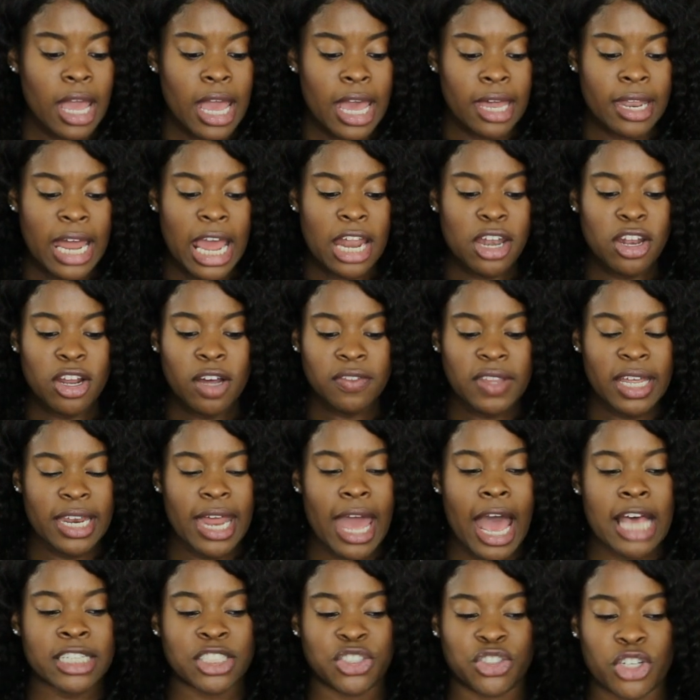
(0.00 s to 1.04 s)
And I love that it
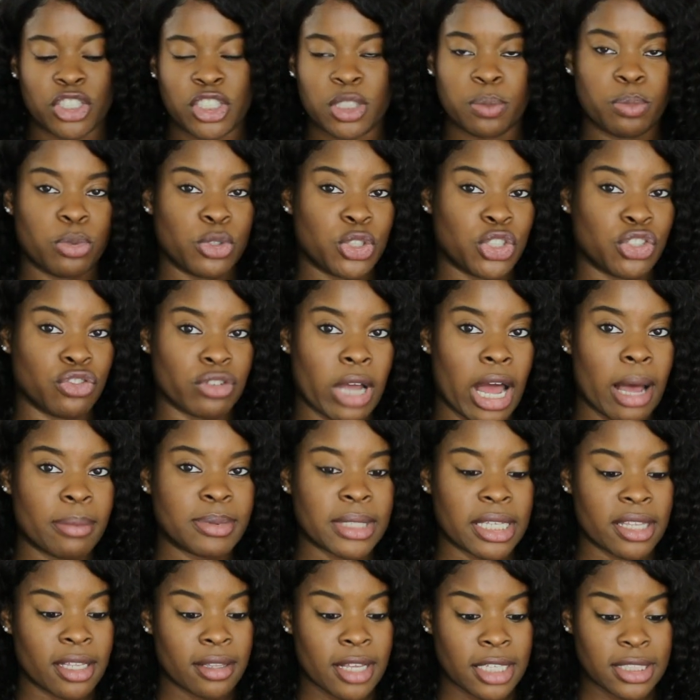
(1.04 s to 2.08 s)
has adjustable straps.
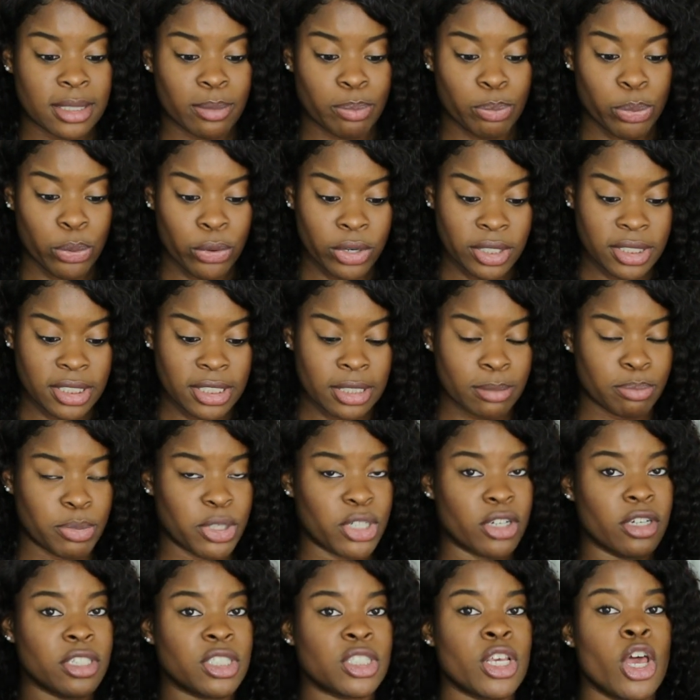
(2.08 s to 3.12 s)
I think that's important
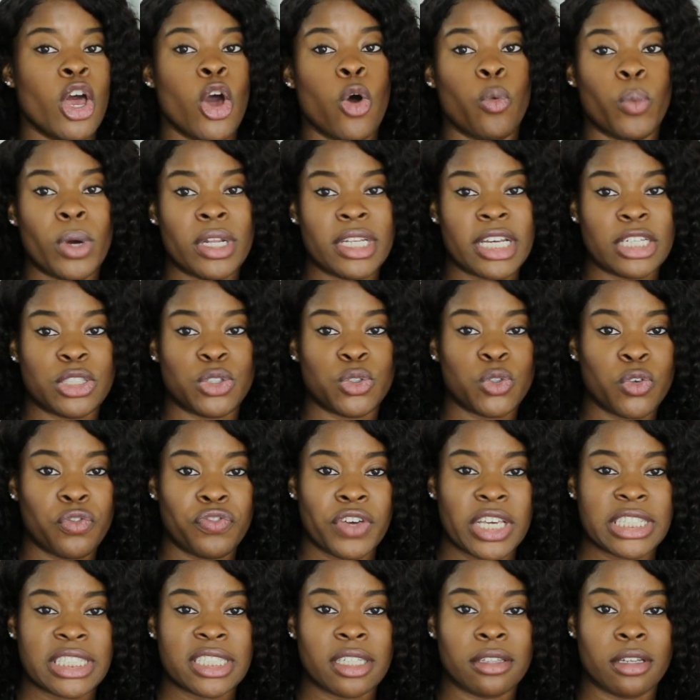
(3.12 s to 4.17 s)
because when they do
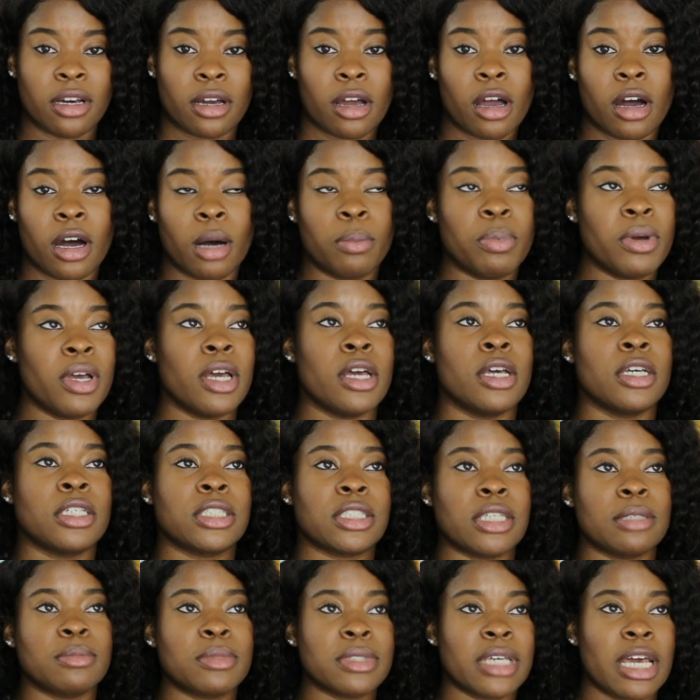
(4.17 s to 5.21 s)
fix in the cup,
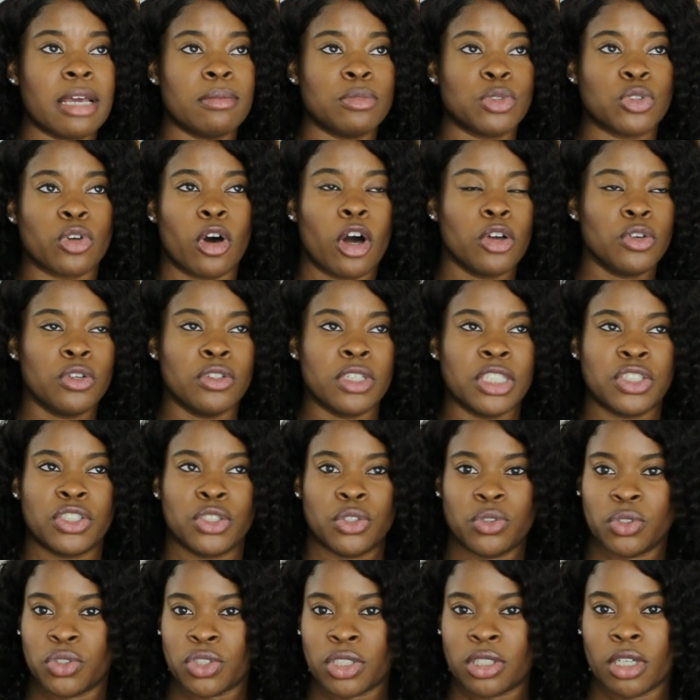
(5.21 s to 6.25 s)
sometimes all you need to
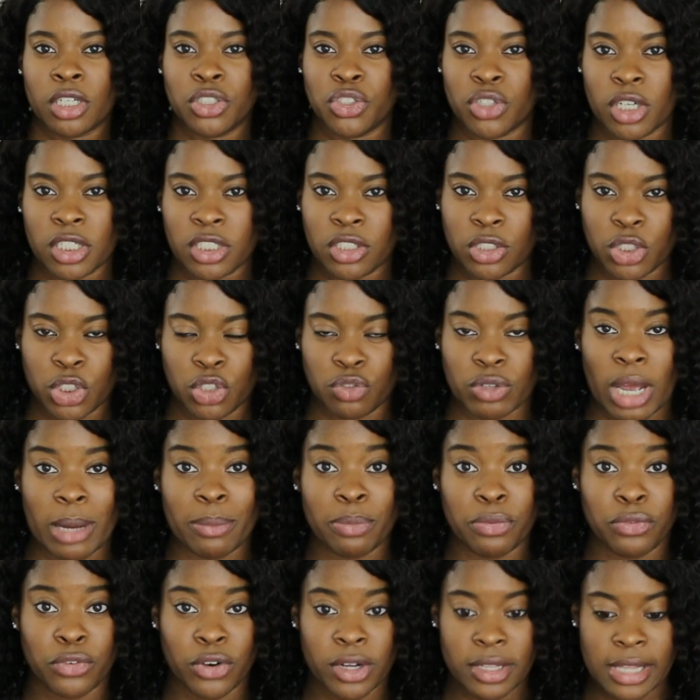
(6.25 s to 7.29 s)
do is just adjust the strap
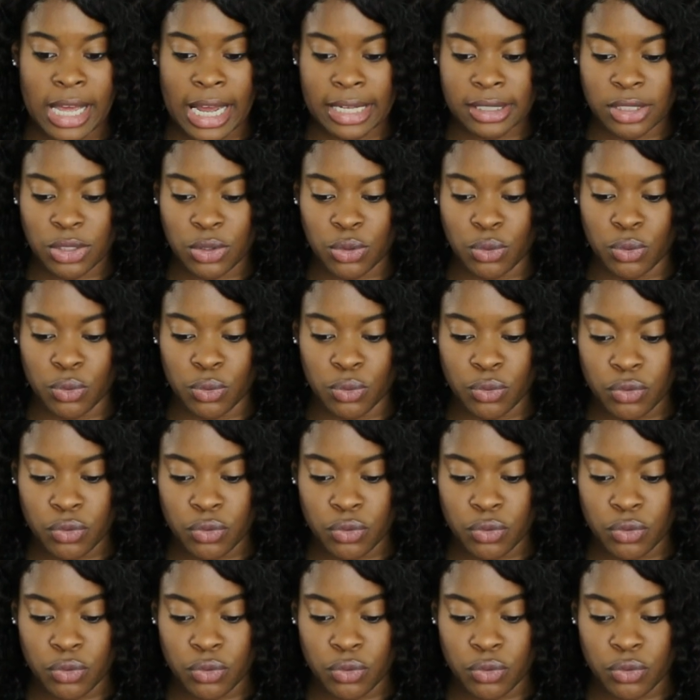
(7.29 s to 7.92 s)
for that to